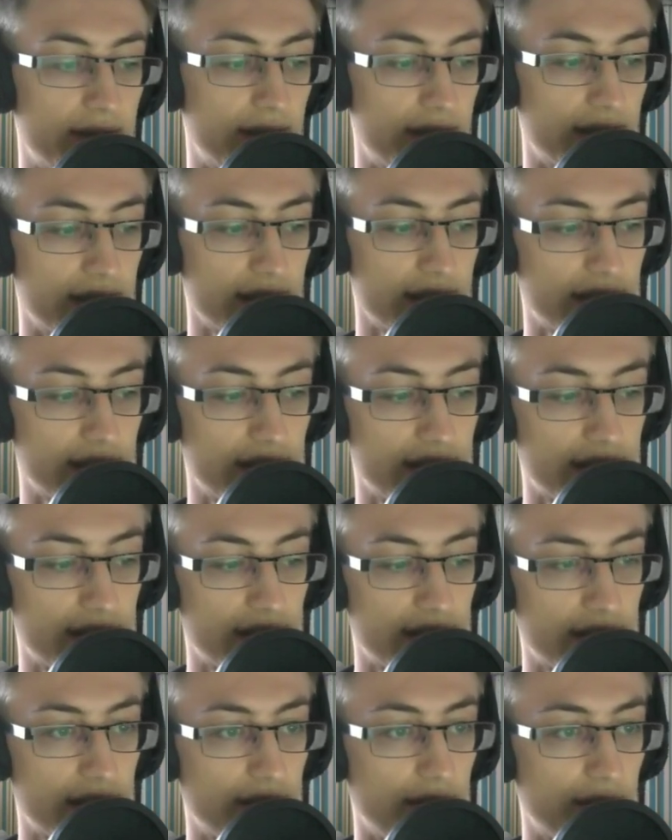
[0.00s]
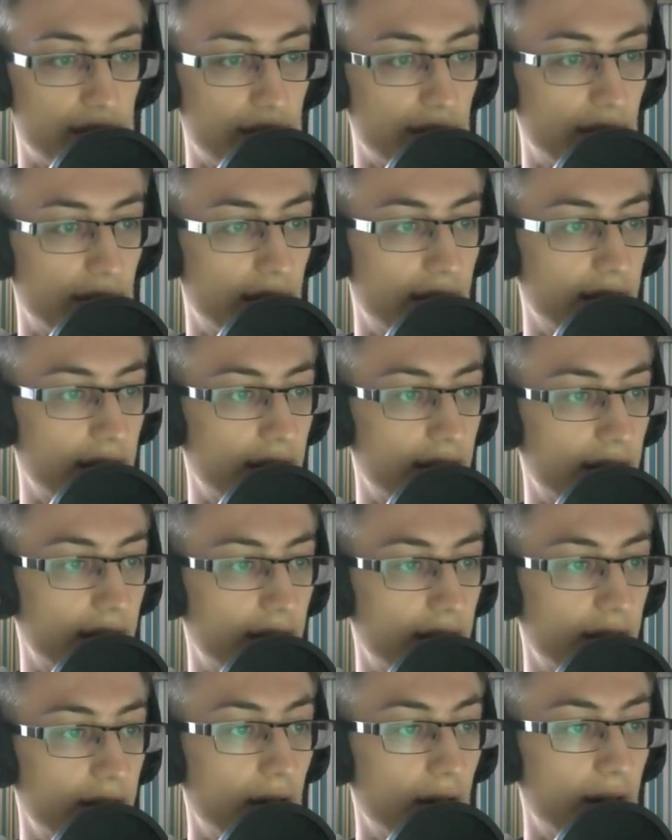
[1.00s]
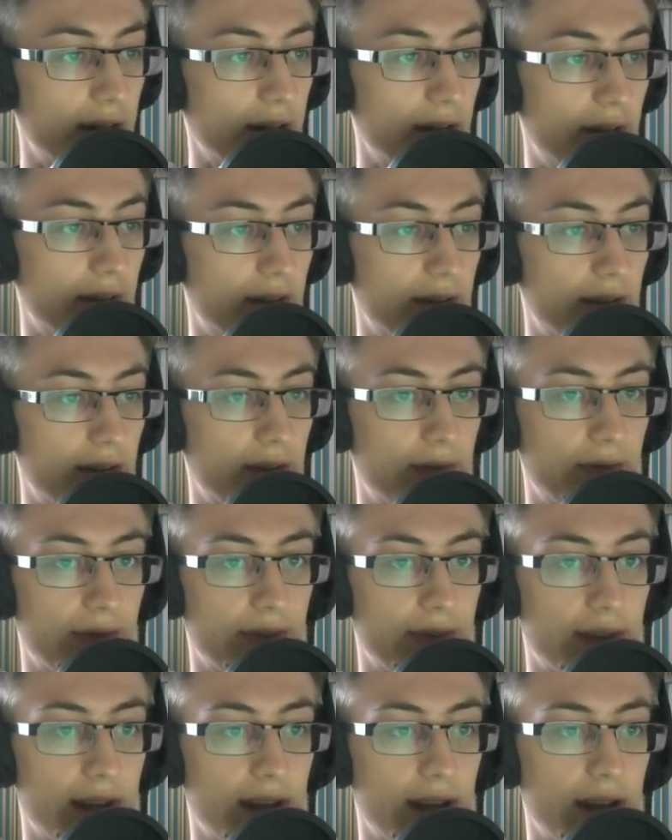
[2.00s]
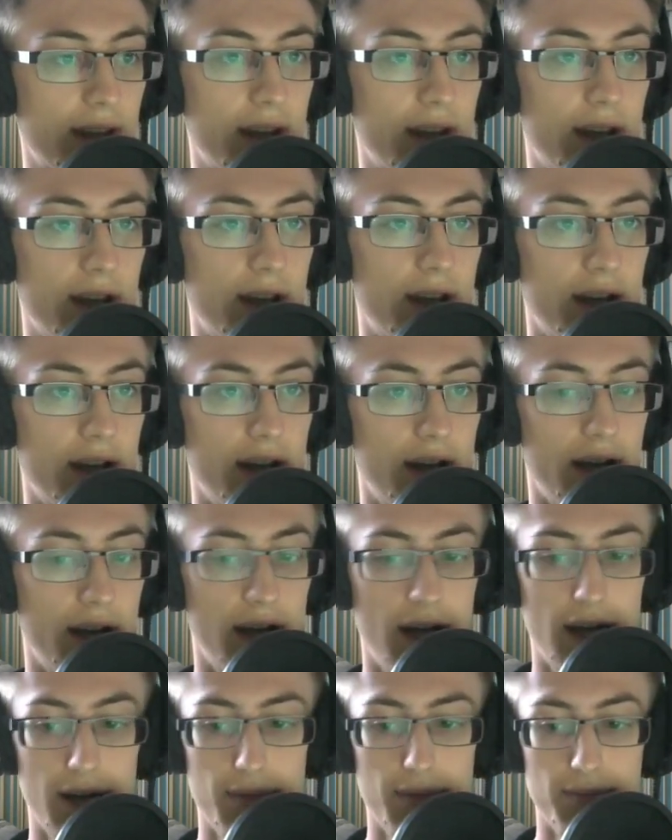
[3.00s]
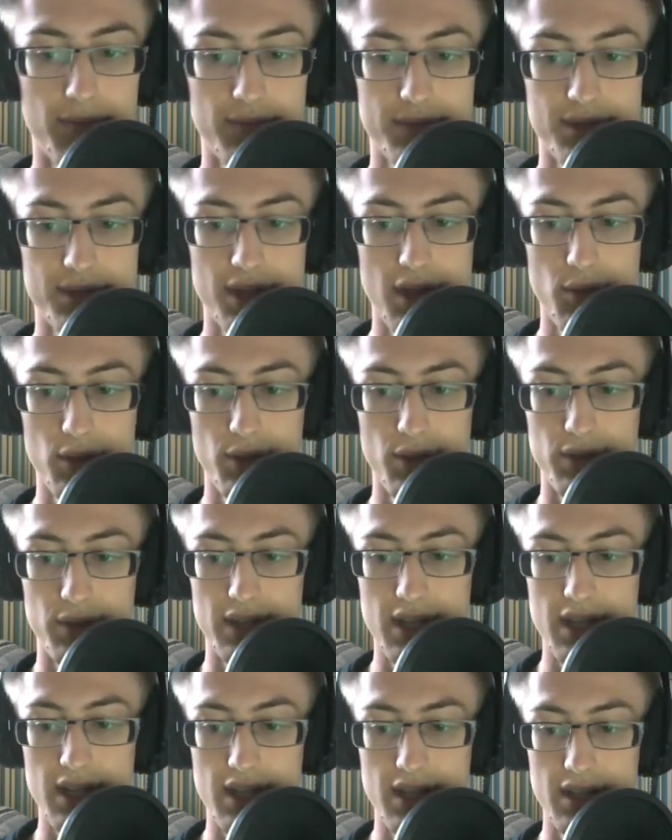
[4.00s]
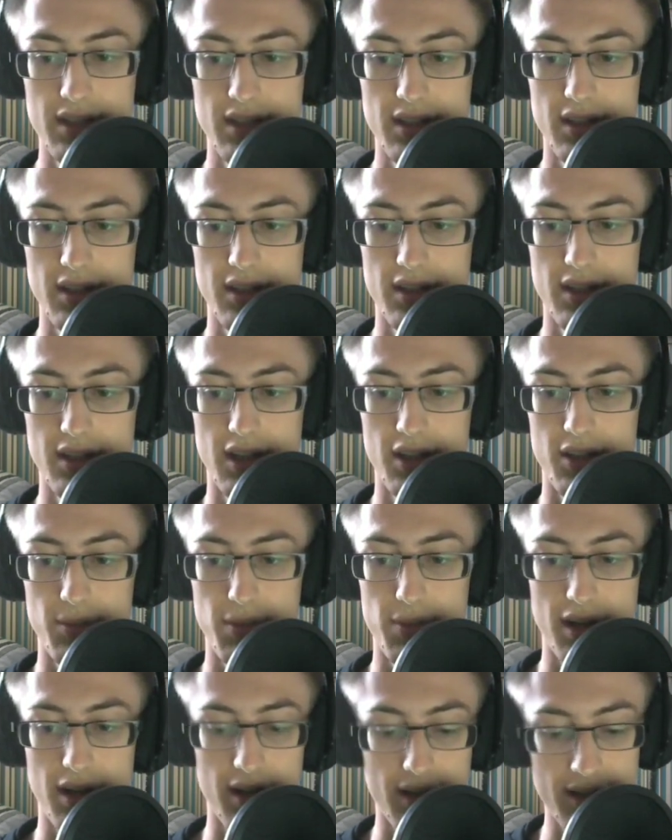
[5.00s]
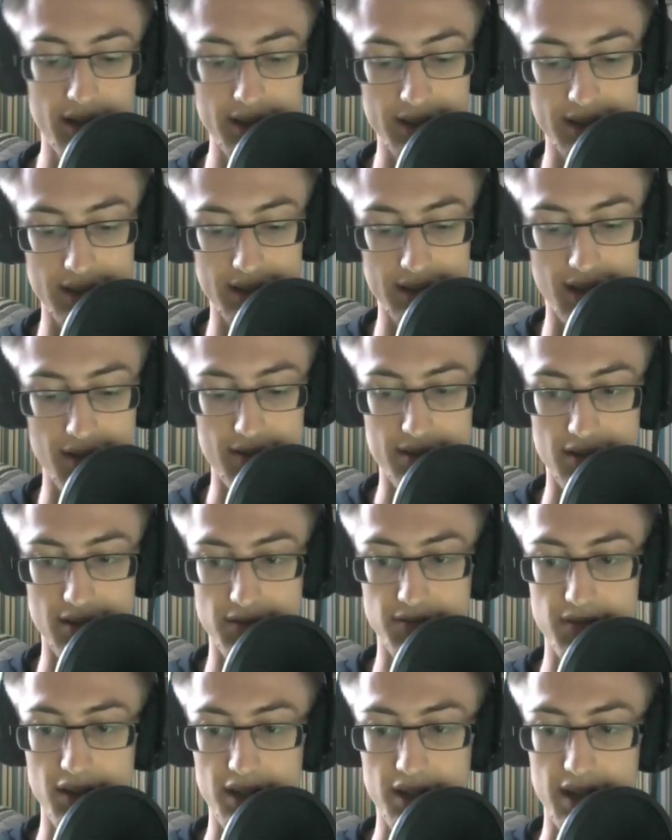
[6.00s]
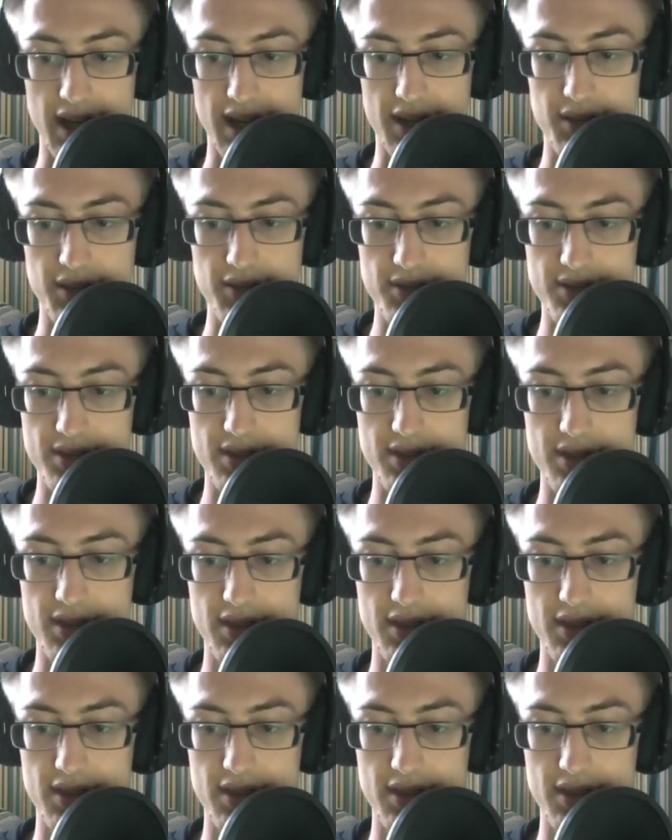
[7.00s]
I think. Or do I? No, I don't. So yeah, when we did, at the park, there is a fun house